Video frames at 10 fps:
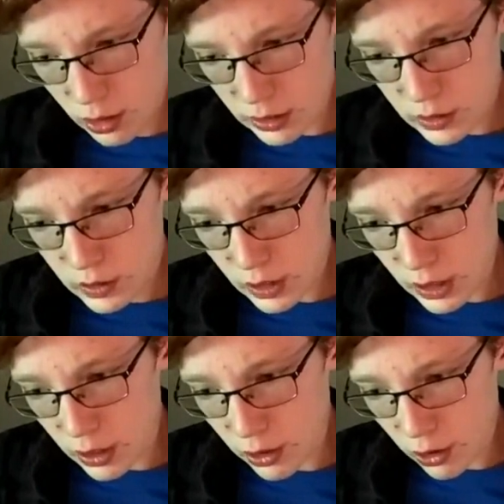Let's
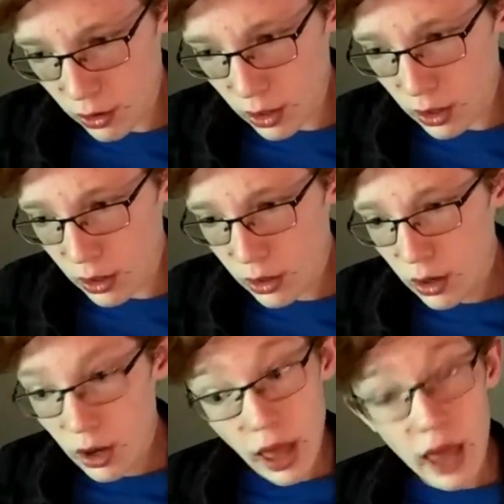see here.
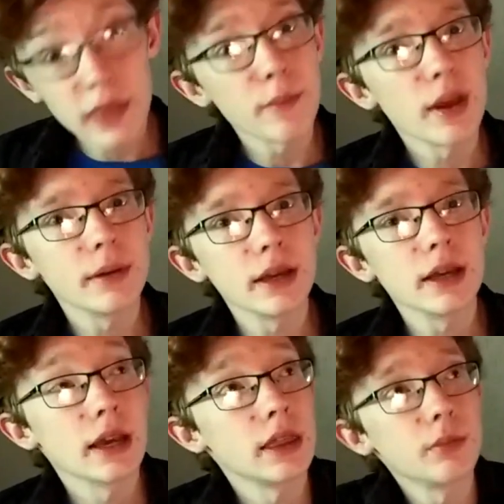And then maybe
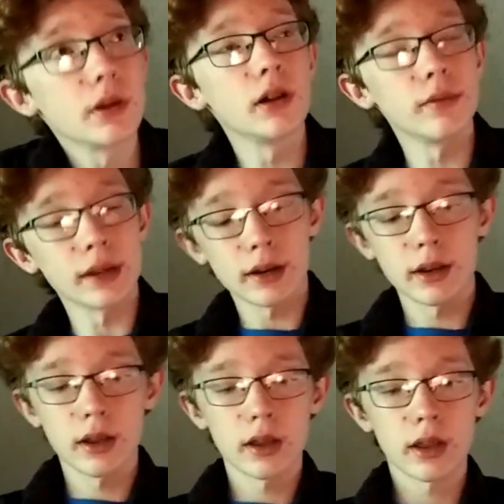in the middle of it,
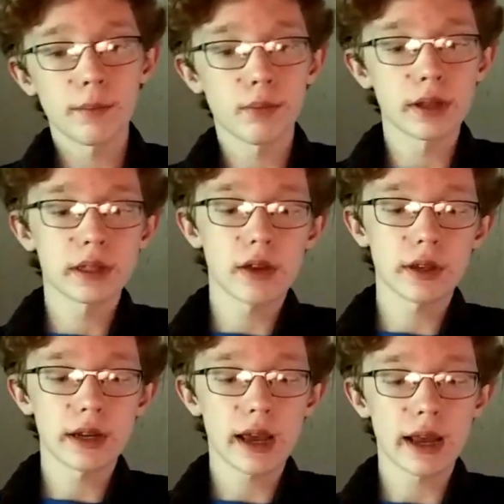he brings out
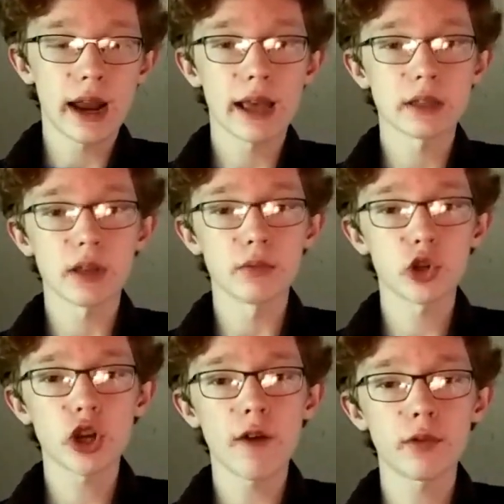the deck and has them
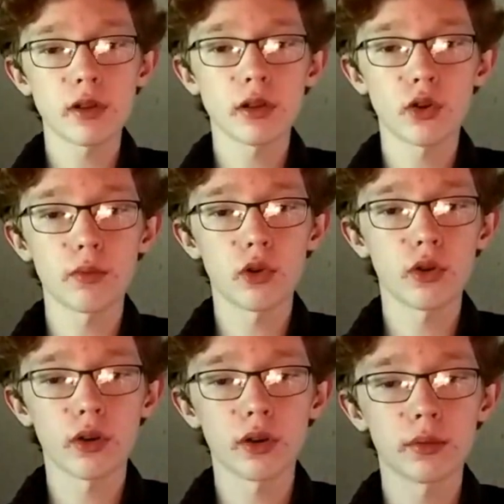shuffle a little
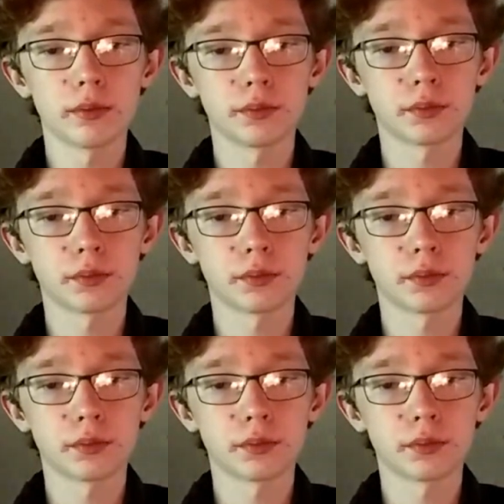more.